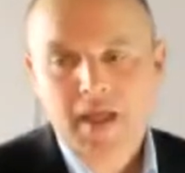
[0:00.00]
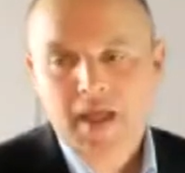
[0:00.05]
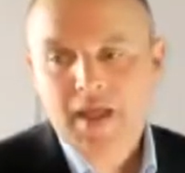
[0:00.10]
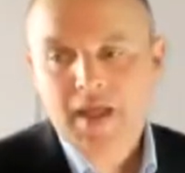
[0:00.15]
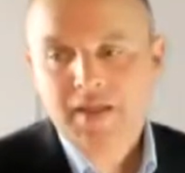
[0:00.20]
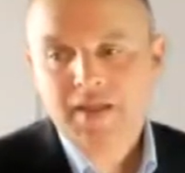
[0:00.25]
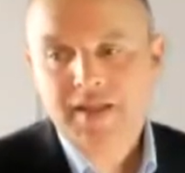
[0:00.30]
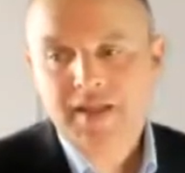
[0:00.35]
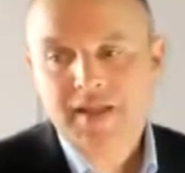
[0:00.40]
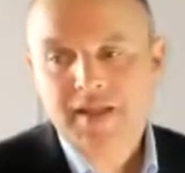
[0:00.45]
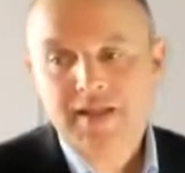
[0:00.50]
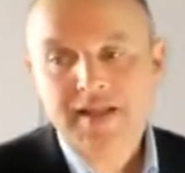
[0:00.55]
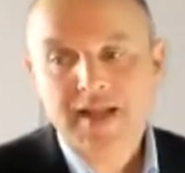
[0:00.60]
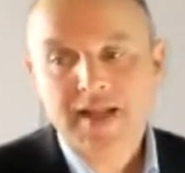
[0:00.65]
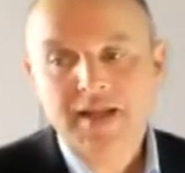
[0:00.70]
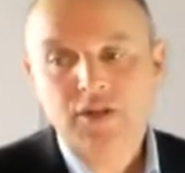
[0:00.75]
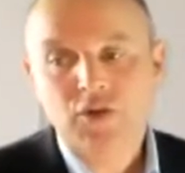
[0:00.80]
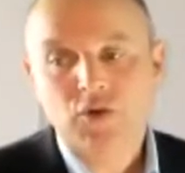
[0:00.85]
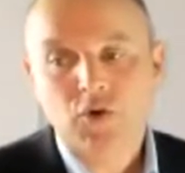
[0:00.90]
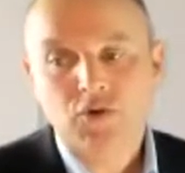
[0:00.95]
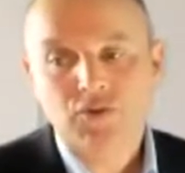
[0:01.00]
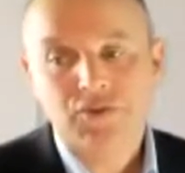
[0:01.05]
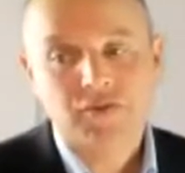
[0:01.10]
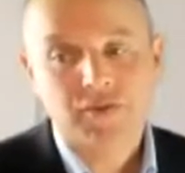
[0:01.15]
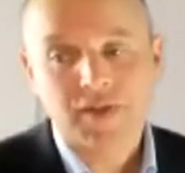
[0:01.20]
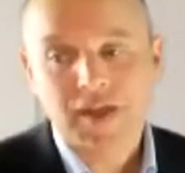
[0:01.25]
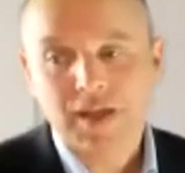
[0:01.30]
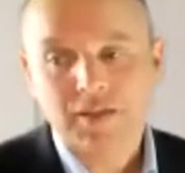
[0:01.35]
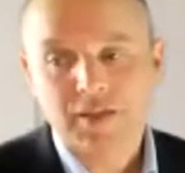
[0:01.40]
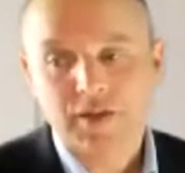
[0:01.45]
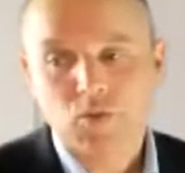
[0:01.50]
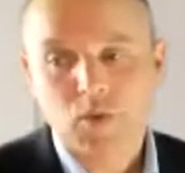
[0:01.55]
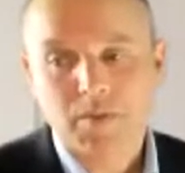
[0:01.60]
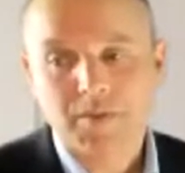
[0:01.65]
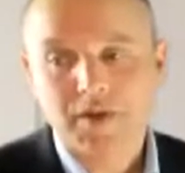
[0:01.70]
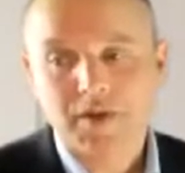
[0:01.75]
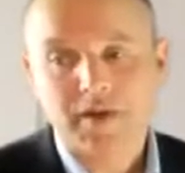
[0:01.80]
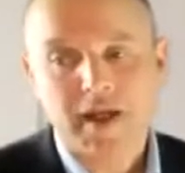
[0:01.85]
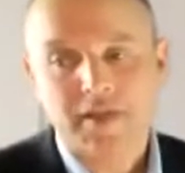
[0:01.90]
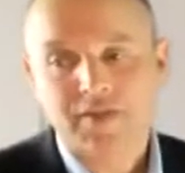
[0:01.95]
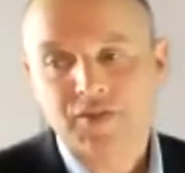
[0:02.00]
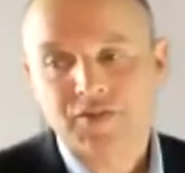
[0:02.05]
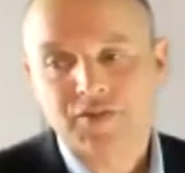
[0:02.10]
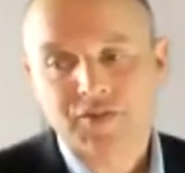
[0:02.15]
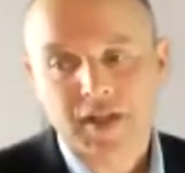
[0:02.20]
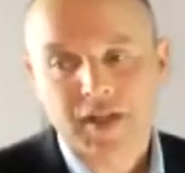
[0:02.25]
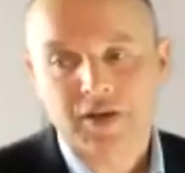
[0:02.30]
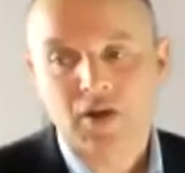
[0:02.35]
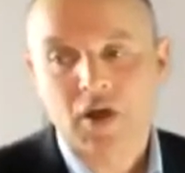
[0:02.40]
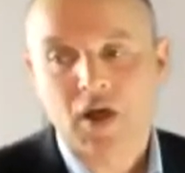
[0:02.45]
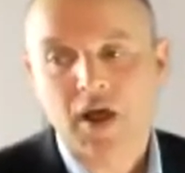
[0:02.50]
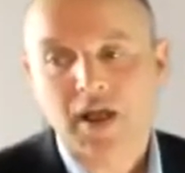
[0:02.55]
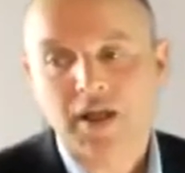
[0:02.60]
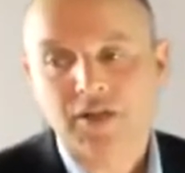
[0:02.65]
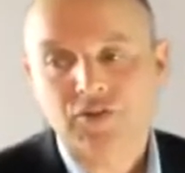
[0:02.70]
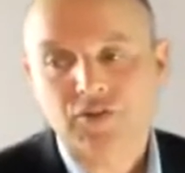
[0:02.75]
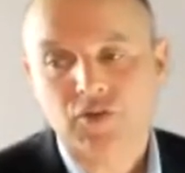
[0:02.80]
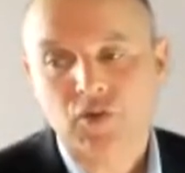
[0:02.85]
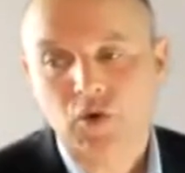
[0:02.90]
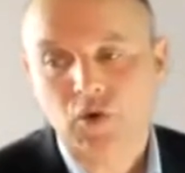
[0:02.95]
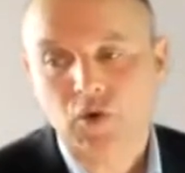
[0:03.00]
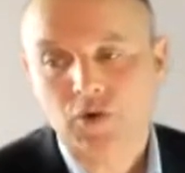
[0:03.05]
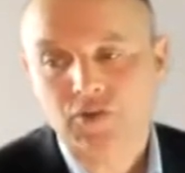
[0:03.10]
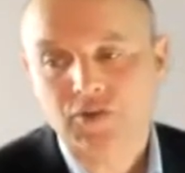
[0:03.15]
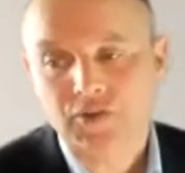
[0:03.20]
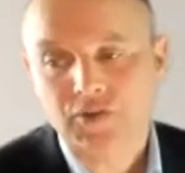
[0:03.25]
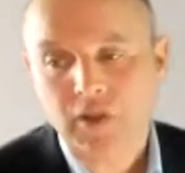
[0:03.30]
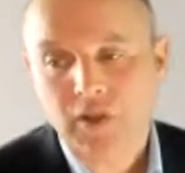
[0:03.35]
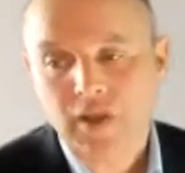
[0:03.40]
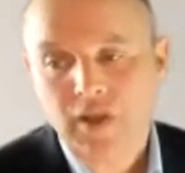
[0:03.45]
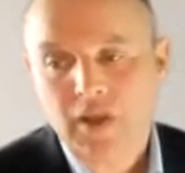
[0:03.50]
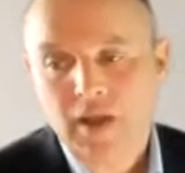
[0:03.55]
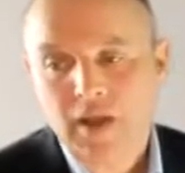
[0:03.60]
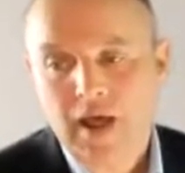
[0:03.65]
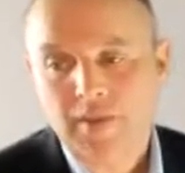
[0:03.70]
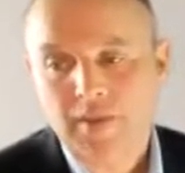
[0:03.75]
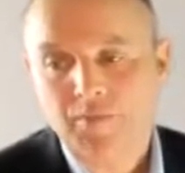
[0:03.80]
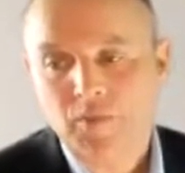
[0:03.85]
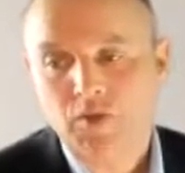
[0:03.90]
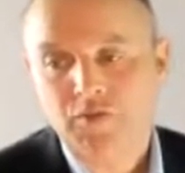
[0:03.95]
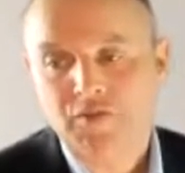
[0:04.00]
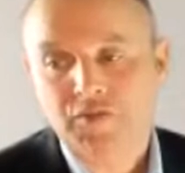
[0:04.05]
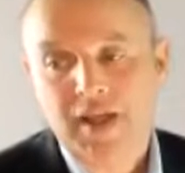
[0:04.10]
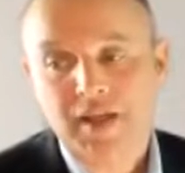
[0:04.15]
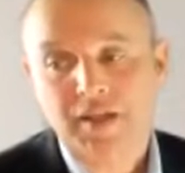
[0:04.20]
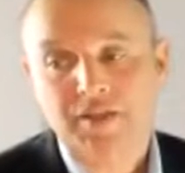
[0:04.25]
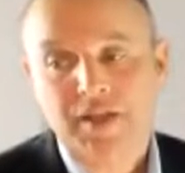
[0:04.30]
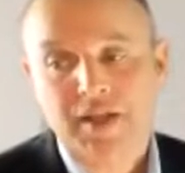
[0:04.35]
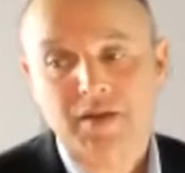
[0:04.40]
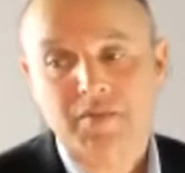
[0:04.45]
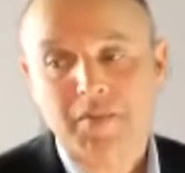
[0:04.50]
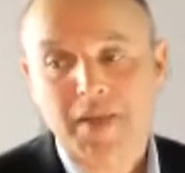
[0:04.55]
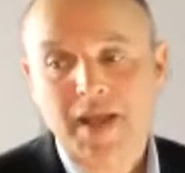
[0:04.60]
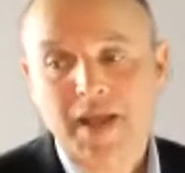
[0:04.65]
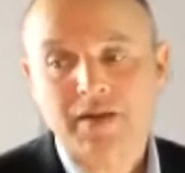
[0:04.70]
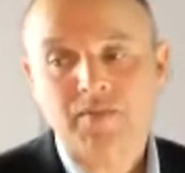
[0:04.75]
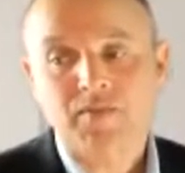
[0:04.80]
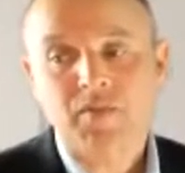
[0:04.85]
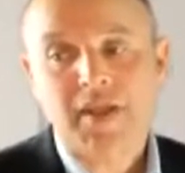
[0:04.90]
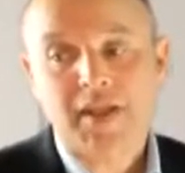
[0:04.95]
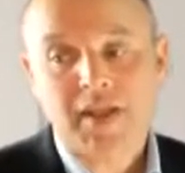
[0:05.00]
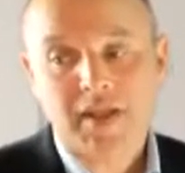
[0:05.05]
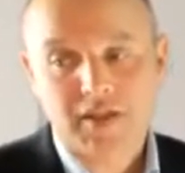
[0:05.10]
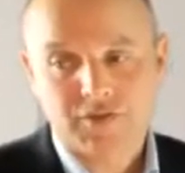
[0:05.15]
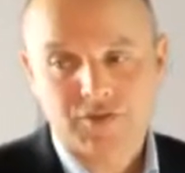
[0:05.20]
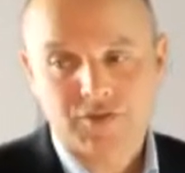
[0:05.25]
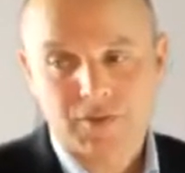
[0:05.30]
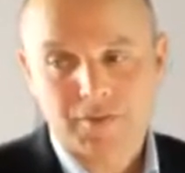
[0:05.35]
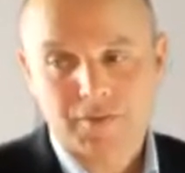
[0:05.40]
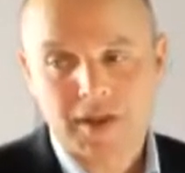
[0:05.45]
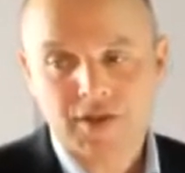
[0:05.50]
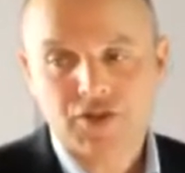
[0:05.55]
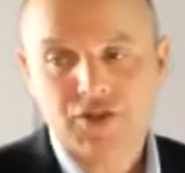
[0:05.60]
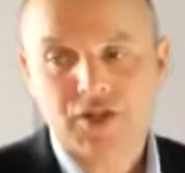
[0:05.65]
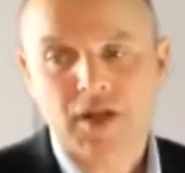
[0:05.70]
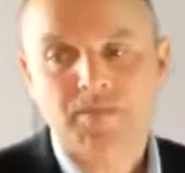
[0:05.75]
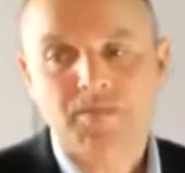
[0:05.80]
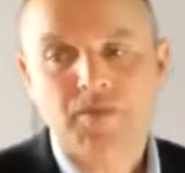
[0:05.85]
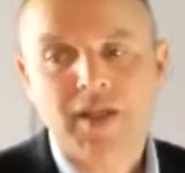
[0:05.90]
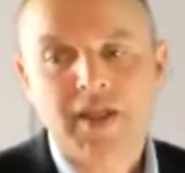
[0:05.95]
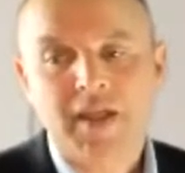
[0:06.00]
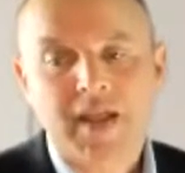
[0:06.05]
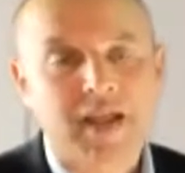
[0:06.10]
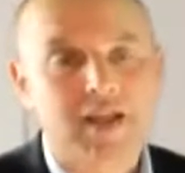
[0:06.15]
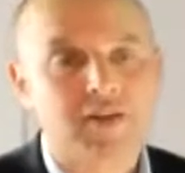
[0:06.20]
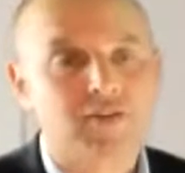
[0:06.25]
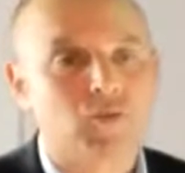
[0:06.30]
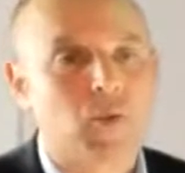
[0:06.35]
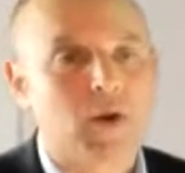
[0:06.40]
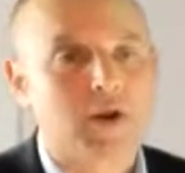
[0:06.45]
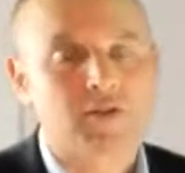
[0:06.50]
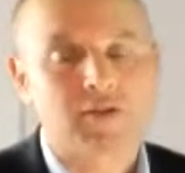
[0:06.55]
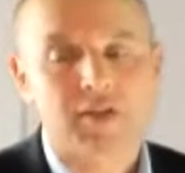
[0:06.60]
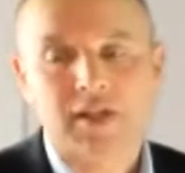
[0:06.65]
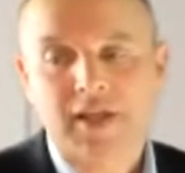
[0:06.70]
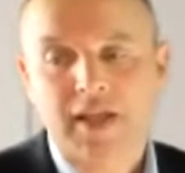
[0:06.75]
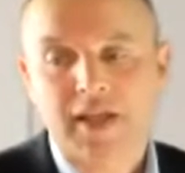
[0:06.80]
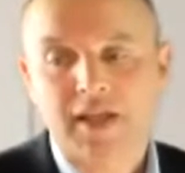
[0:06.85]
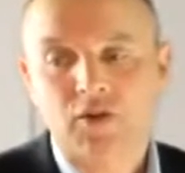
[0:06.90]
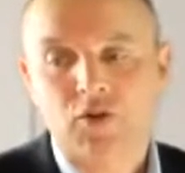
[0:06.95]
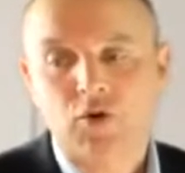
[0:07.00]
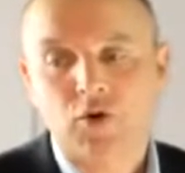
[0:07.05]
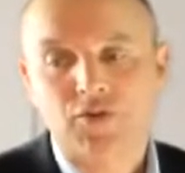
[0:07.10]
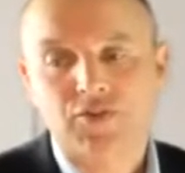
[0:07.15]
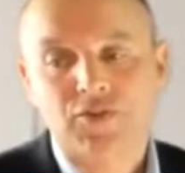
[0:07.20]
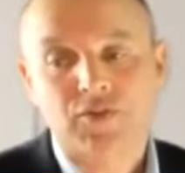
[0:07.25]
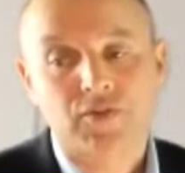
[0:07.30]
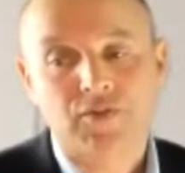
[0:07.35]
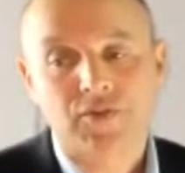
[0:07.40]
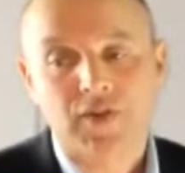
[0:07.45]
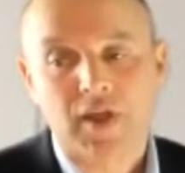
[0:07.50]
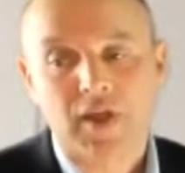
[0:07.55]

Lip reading: The leading cause of death in women and the second highest cause of death in men is dementia. It's one of the key causes of